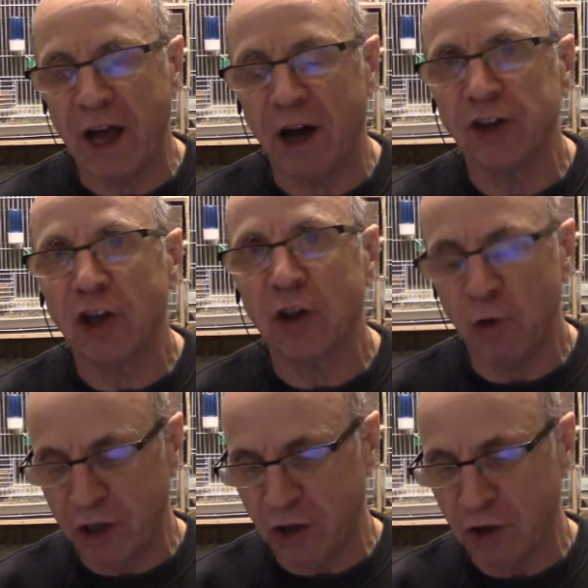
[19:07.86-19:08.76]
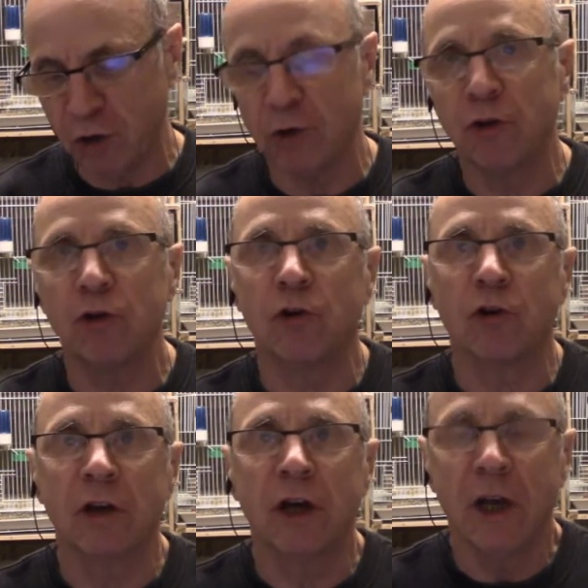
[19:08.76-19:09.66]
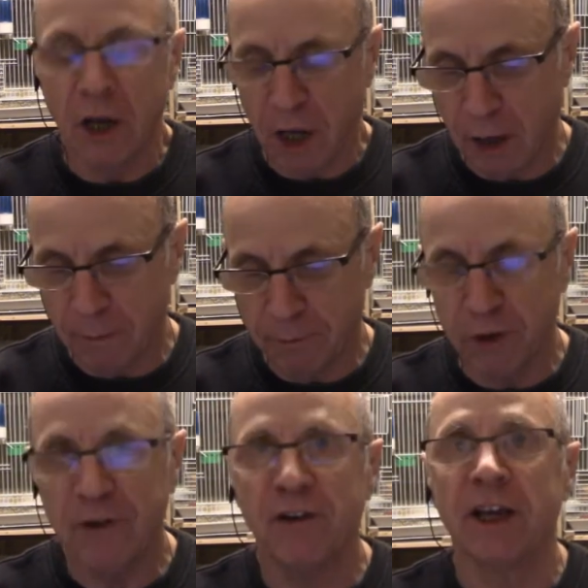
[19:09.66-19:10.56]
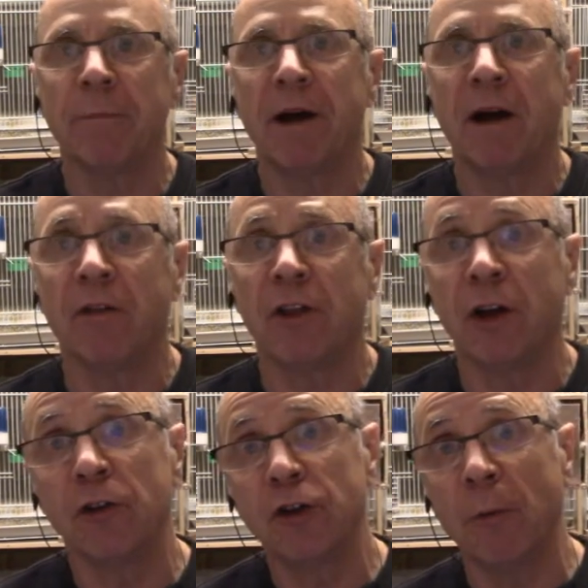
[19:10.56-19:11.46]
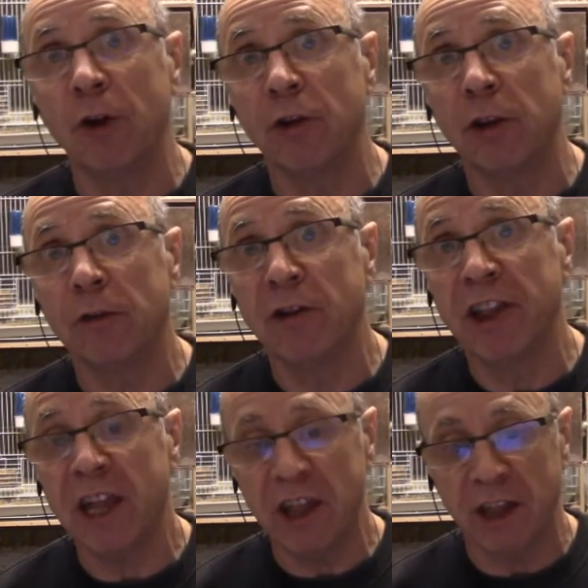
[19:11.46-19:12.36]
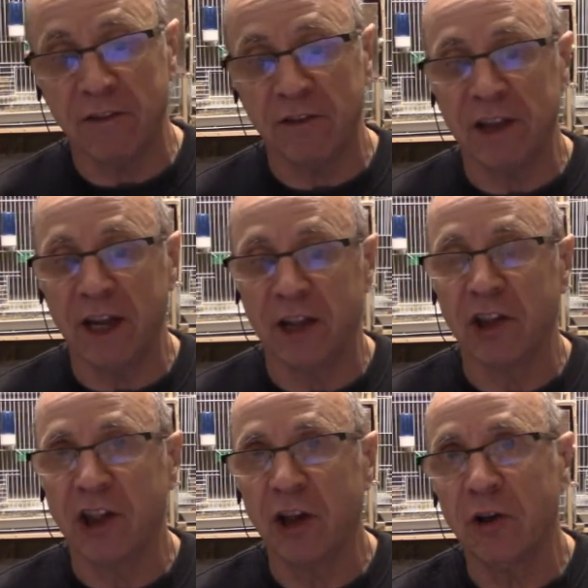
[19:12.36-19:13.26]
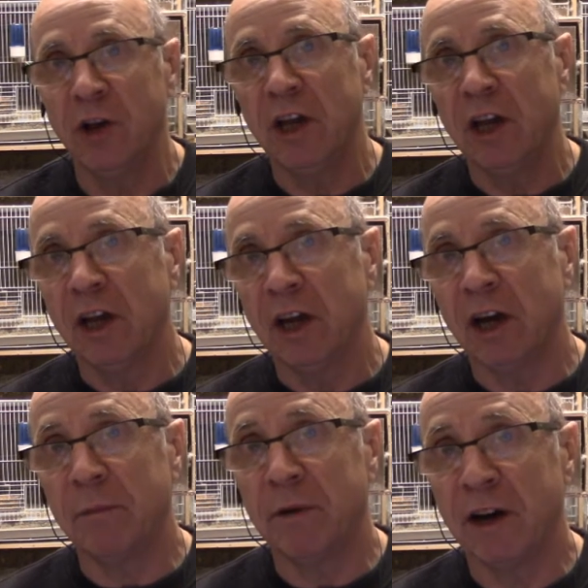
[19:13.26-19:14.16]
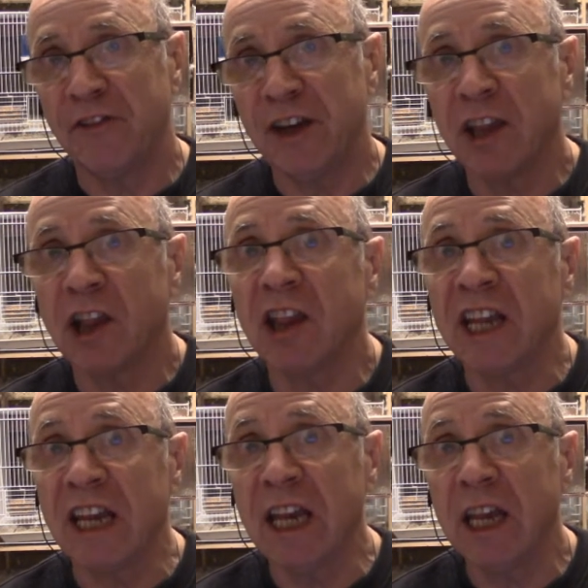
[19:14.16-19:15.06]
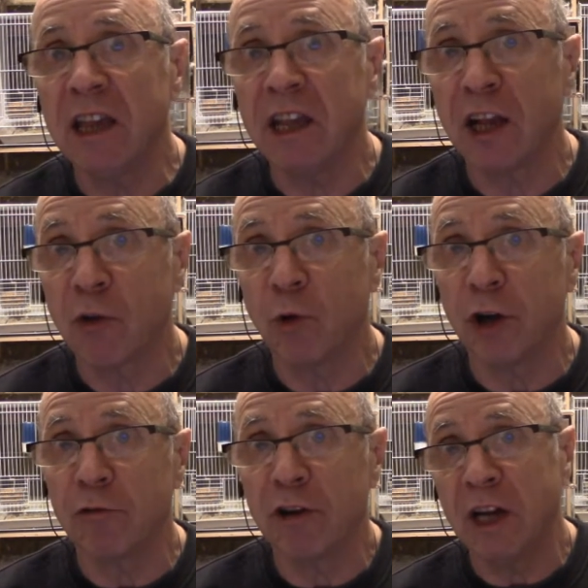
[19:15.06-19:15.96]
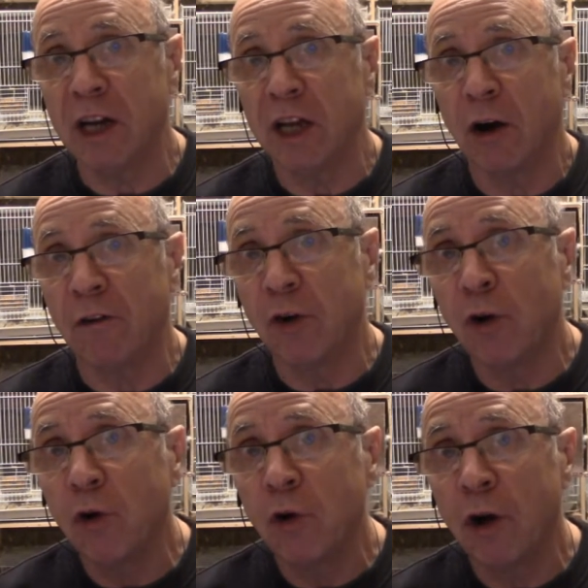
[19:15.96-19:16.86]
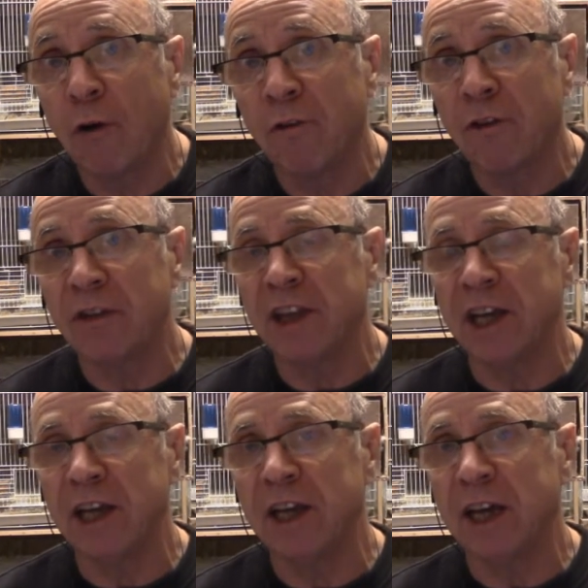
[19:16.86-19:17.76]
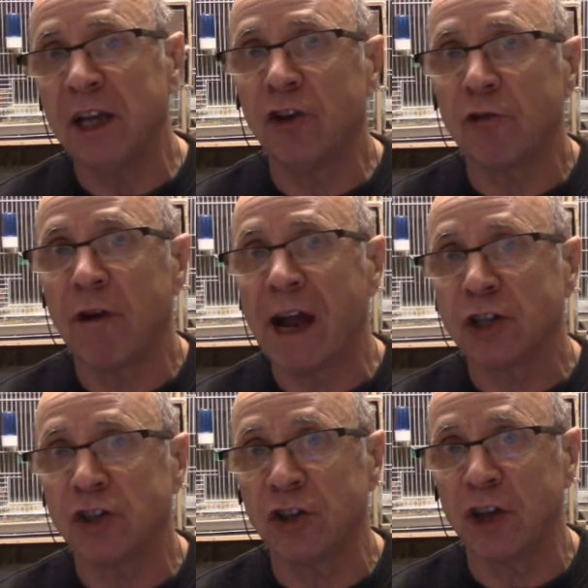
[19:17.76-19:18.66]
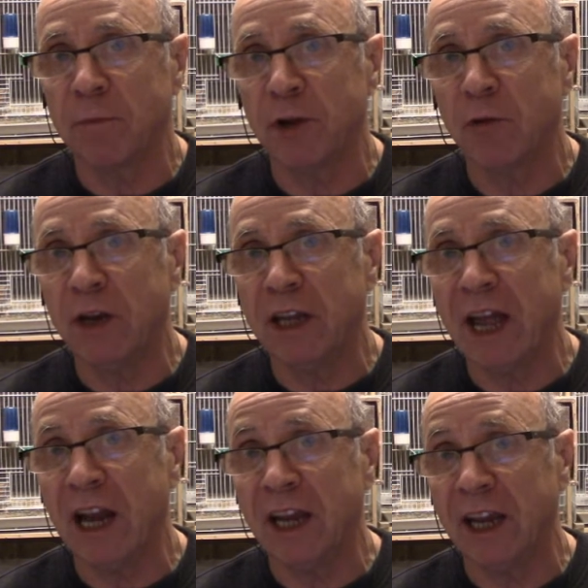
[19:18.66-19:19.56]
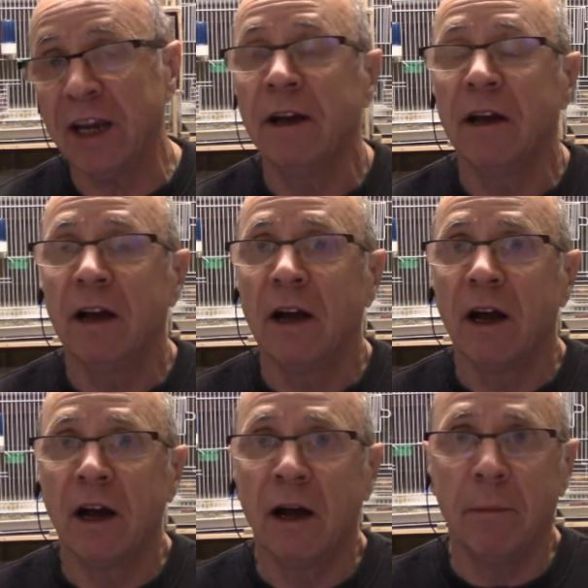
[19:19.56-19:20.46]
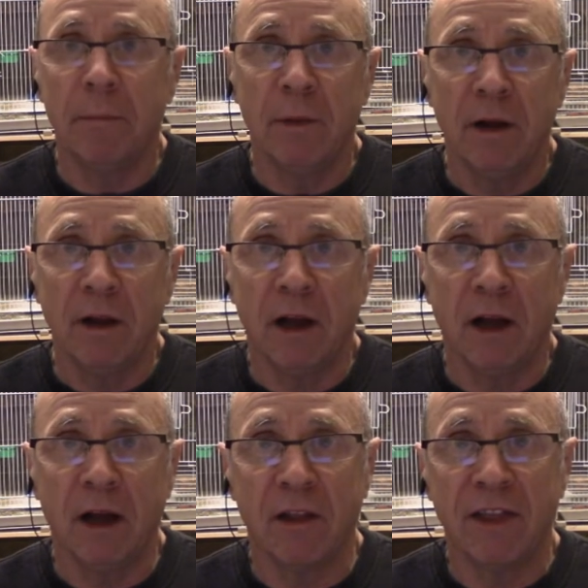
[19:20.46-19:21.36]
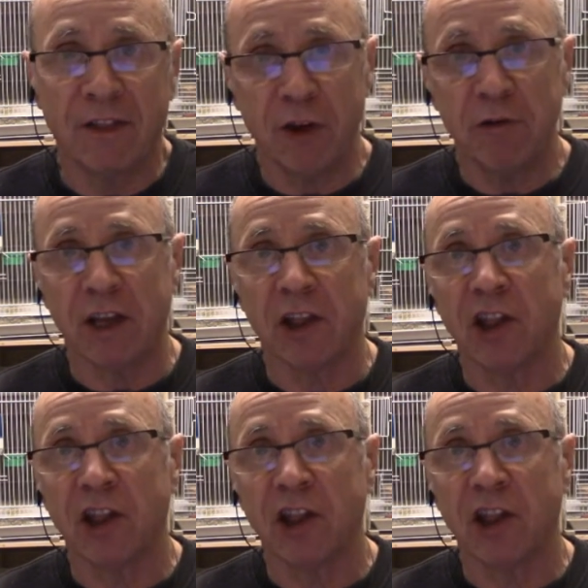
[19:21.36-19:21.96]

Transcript: I just wanted to talk briefly about the dominant recessive then. So I think this is the easiest one really of all of the interactions between alleles that there is.